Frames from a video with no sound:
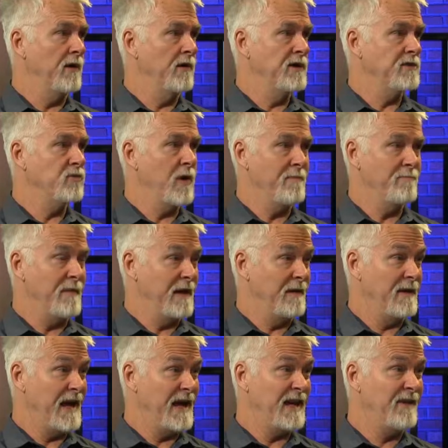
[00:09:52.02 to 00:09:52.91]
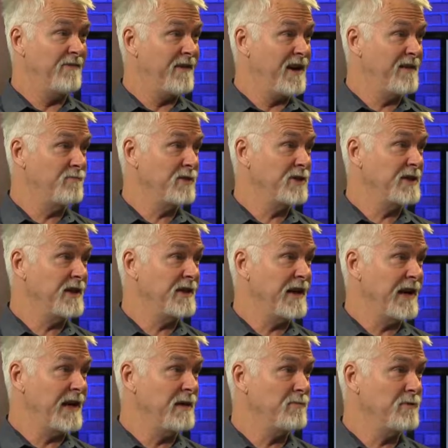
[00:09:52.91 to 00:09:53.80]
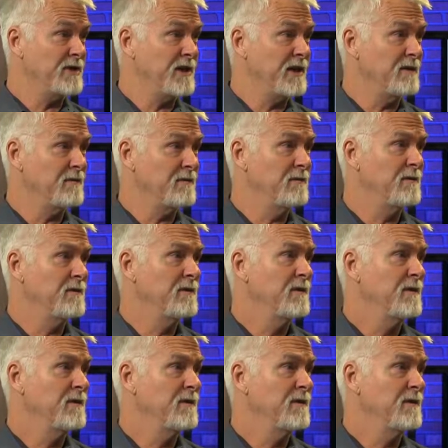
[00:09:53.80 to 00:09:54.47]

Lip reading: is what, maybe 85%, 80%?